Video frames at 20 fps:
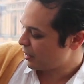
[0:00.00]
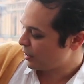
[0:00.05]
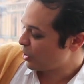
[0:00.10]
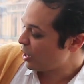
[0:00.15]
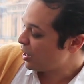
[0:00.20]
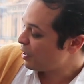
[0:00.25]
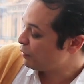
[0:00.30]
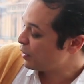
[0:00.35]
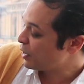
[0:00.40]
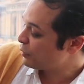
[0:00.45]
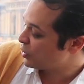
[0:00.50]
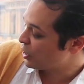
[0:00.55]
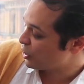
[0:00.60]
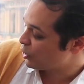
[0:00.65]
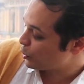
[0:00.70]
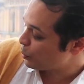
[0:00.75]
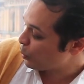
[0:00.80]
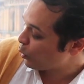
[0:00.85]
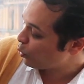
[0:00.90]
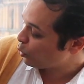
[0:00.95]
Clive lives in
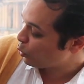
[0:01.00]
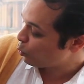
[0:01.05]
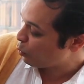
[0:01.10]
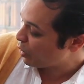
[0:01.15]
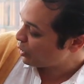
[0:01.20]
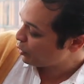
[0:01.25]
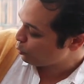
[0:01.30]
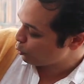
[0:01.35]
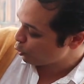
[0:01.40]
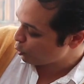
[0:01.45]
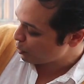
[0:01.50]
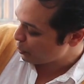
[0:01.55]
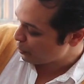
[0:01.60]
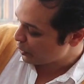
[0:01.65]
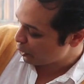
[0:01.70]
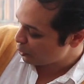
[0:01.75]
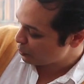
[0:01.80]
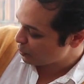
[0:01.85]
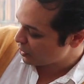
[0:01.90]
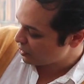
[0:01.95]
a small one-room
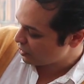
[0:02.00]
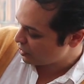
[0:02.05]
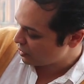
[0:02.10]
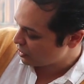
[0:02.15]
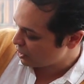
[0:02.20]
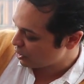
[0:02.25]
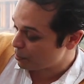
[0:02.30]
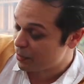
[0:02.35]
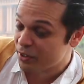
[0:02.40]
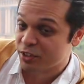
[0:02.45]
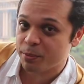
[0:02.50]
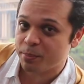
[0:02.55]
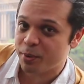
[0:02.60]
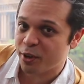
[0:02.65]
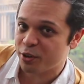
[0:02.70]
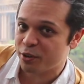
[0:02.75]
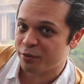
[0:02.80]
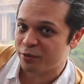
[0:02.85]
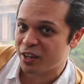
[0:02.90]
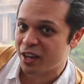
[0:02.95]
apartment in a busy
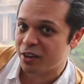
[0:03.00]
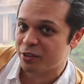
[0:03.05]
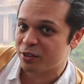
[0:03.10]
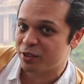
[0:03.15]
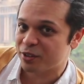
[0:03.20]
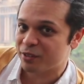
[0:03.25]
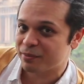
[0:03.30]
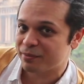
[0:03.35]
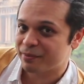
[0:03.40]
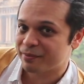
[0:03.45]
part of town.